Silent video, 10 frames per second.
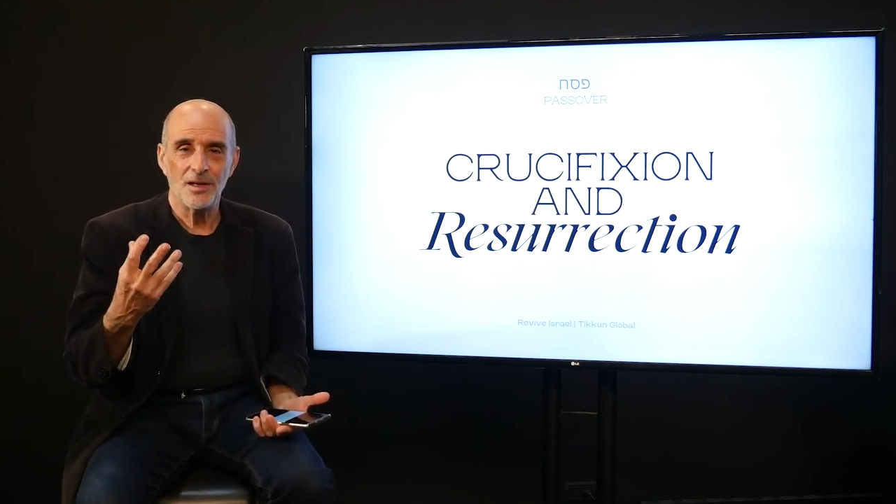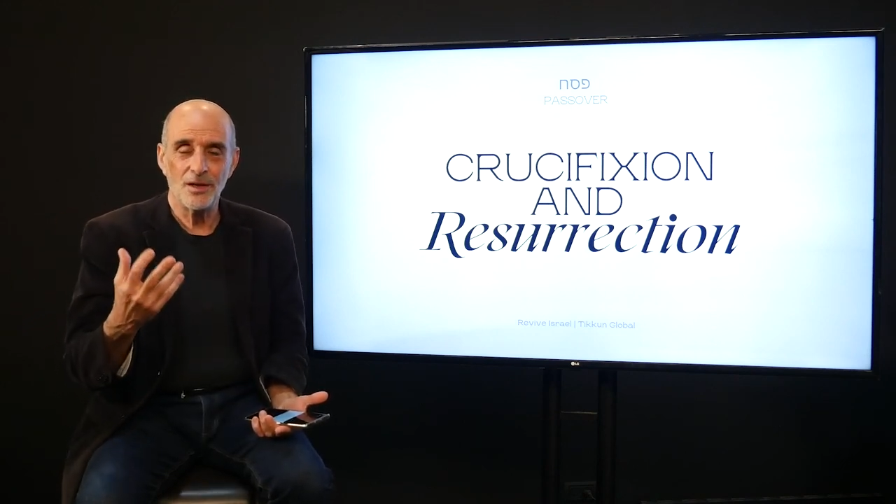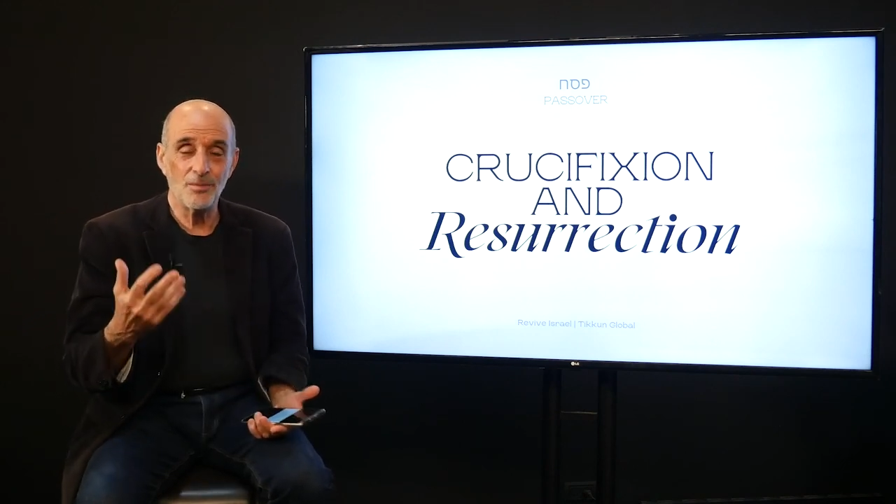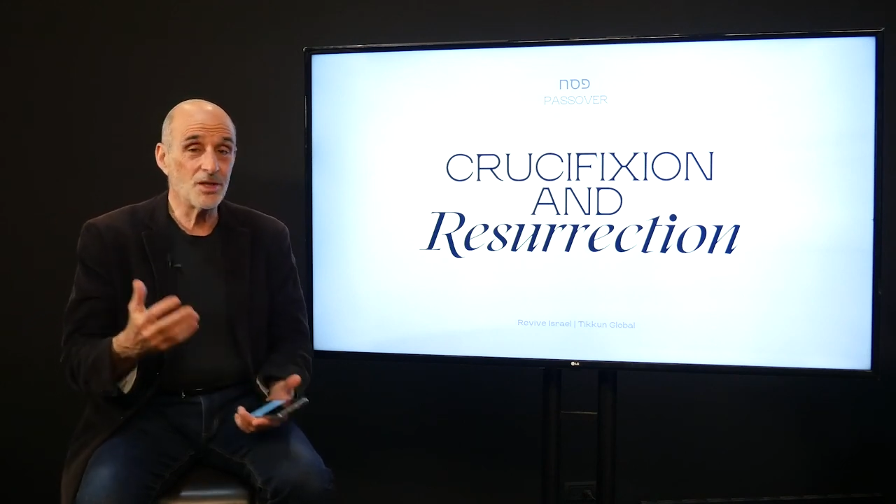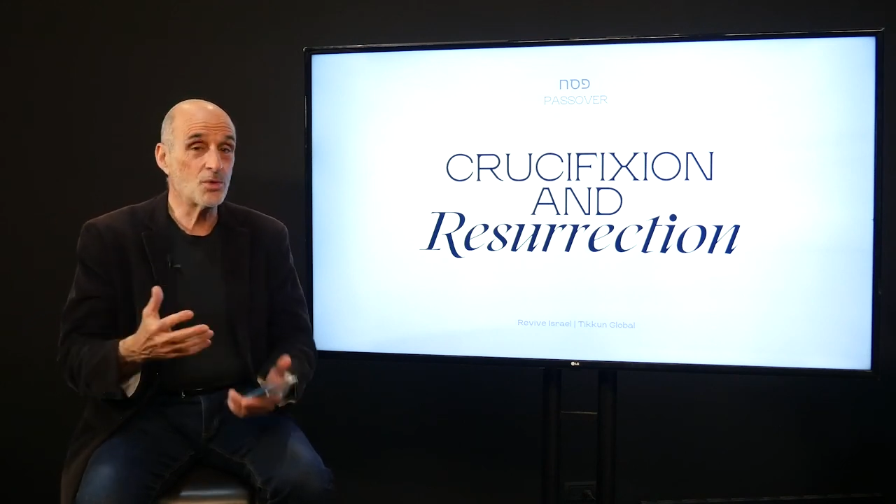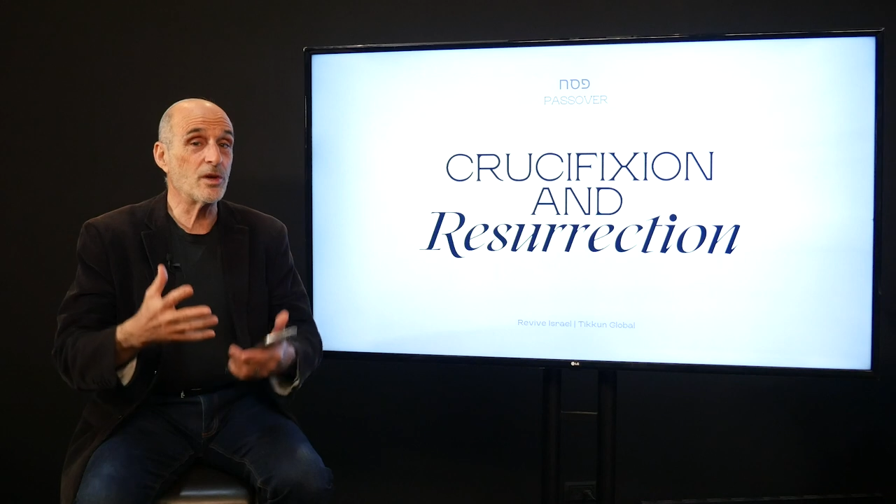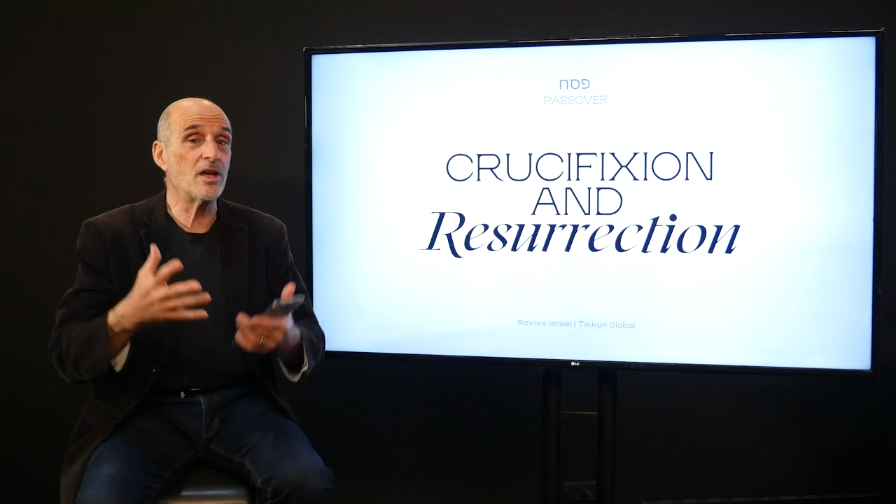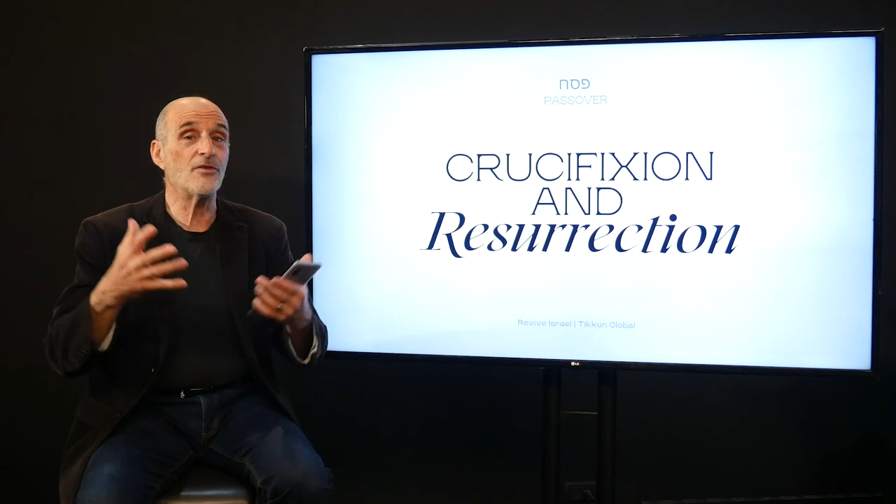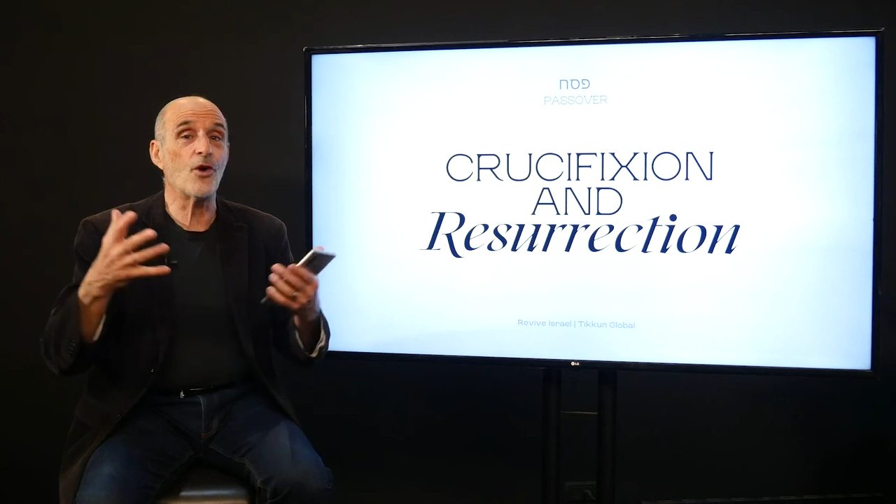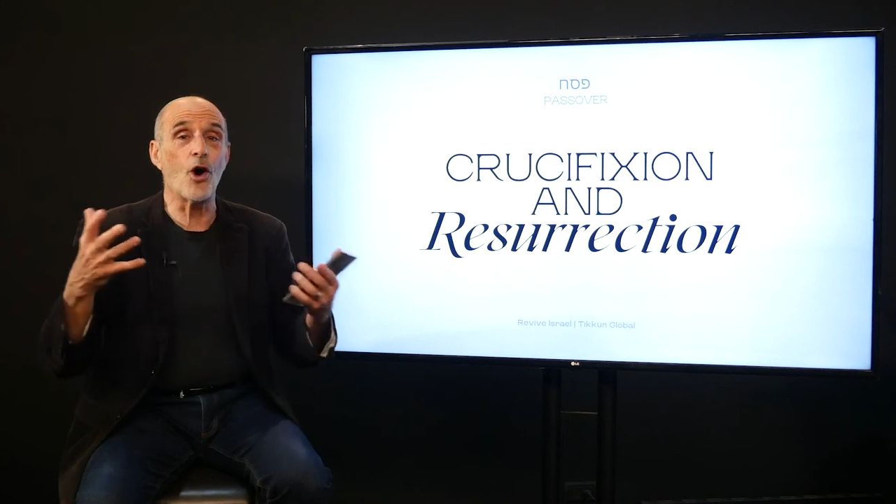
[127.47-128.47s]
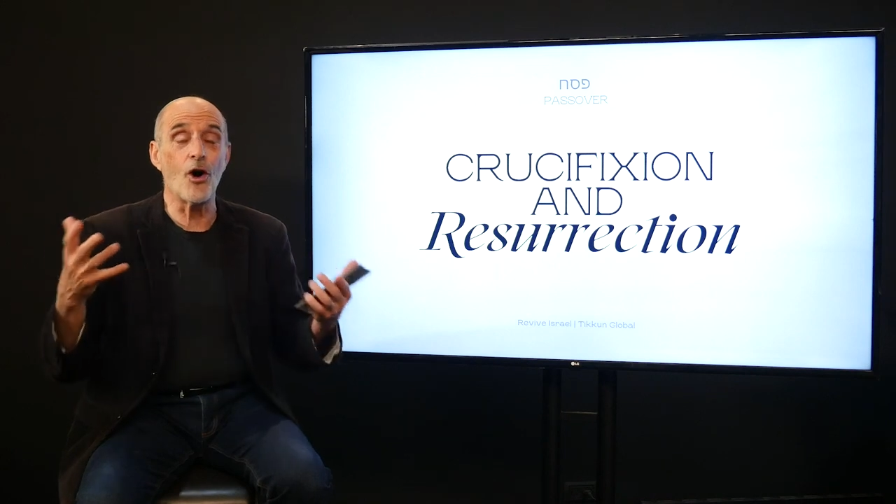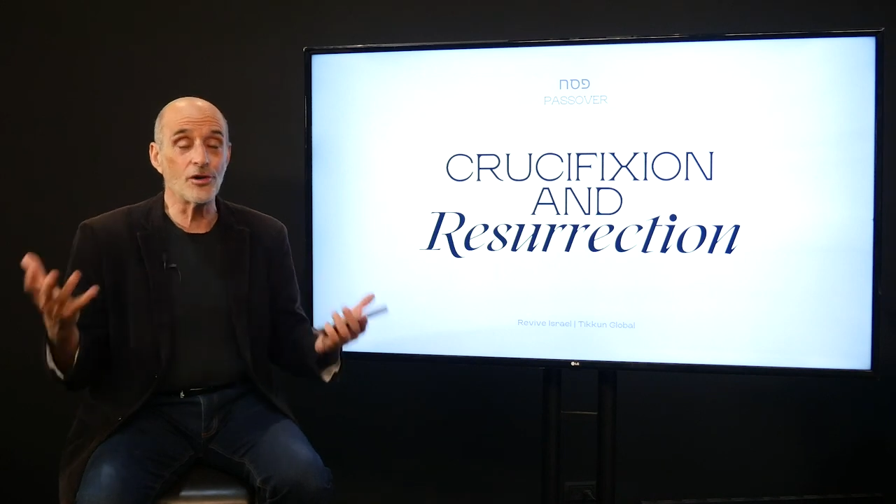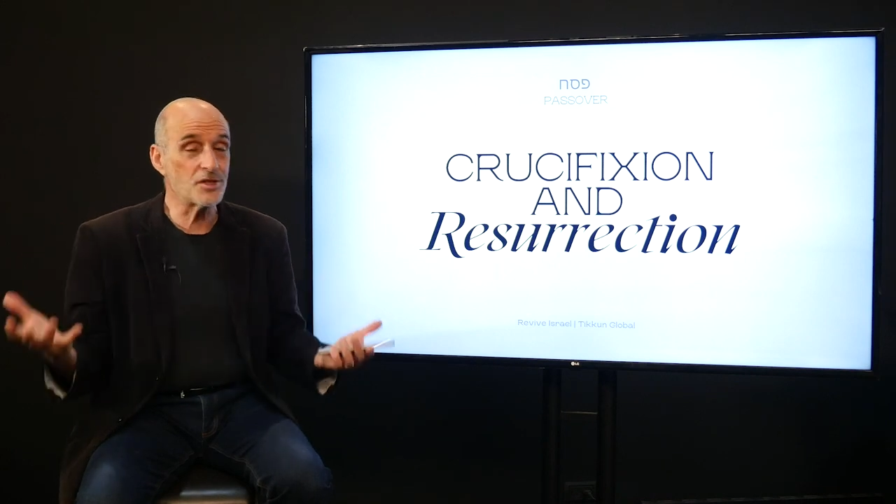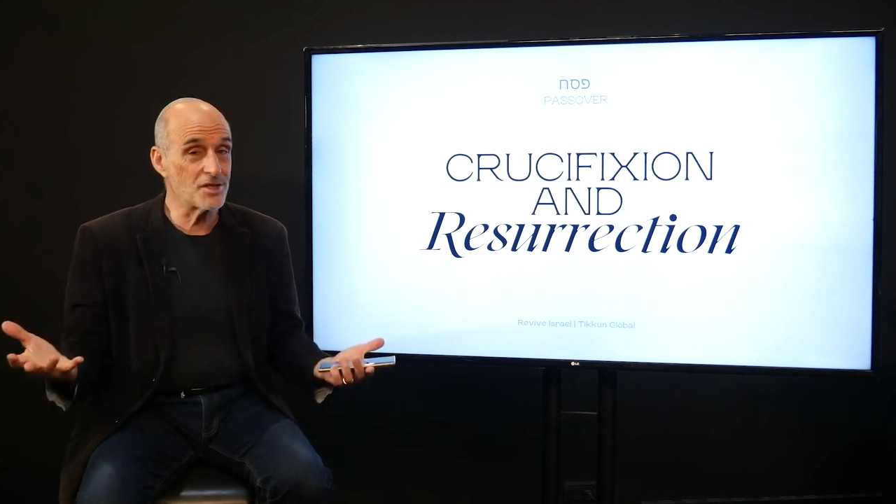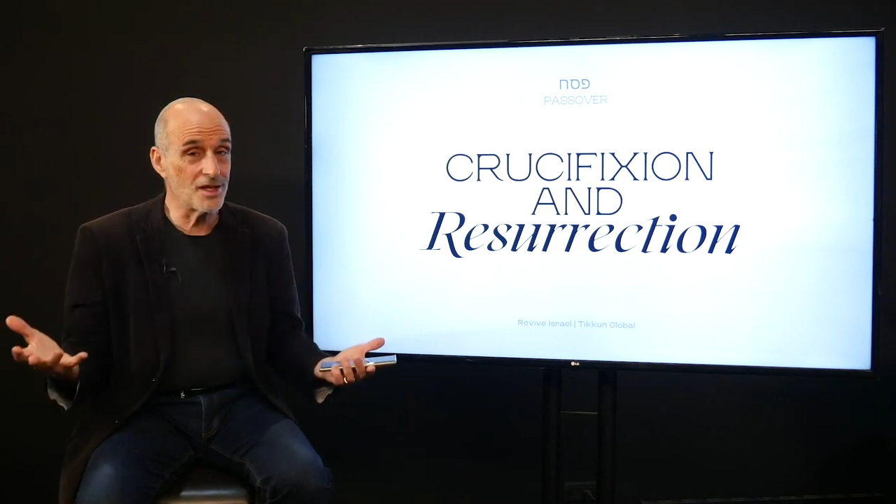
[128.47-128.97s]
It means we have
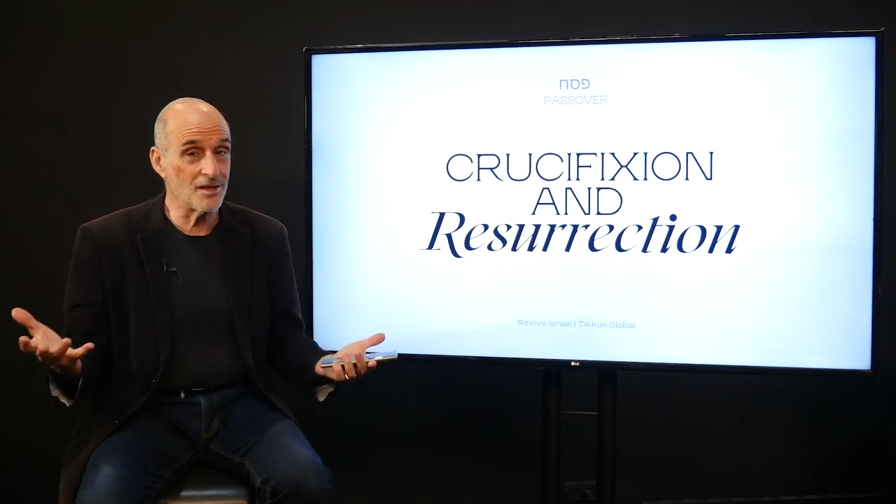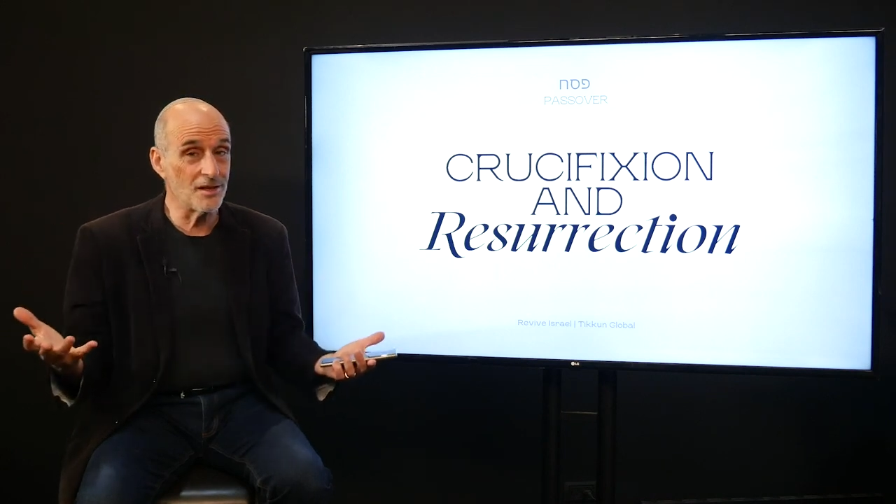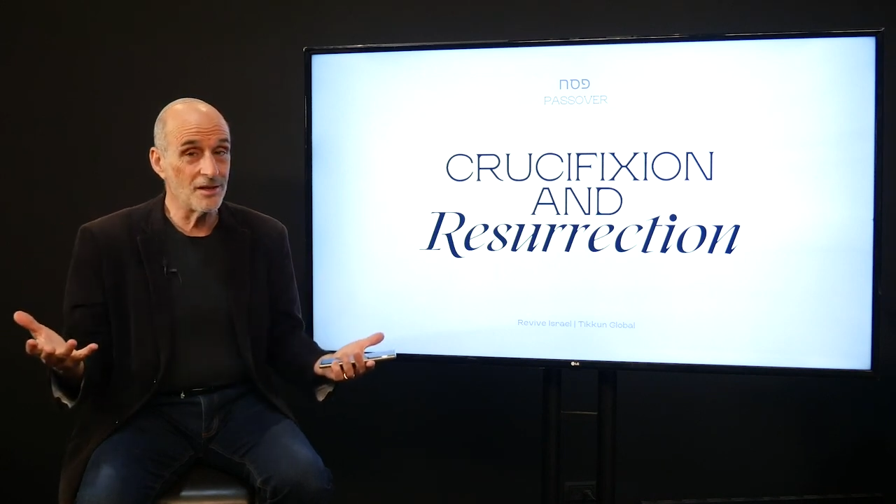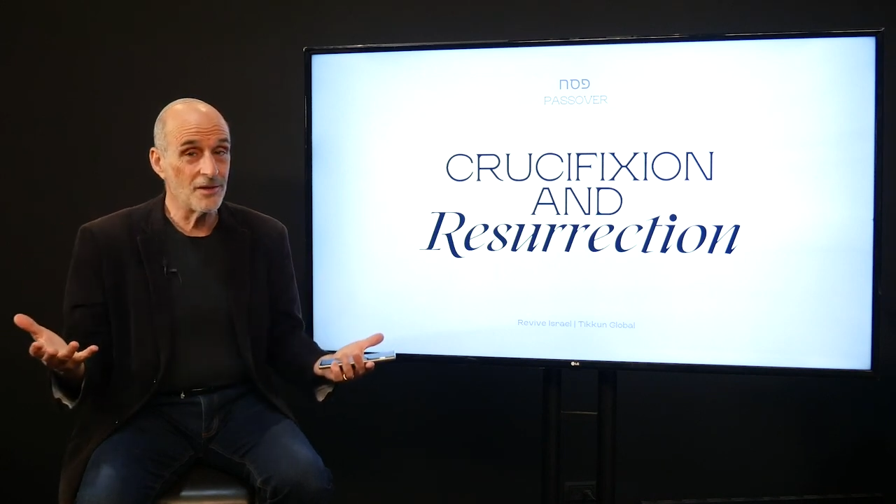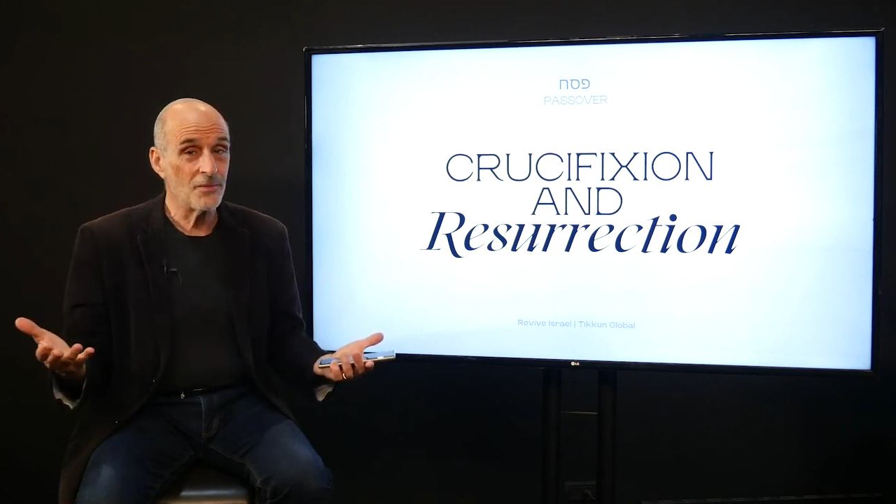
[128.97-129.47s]
all sinned.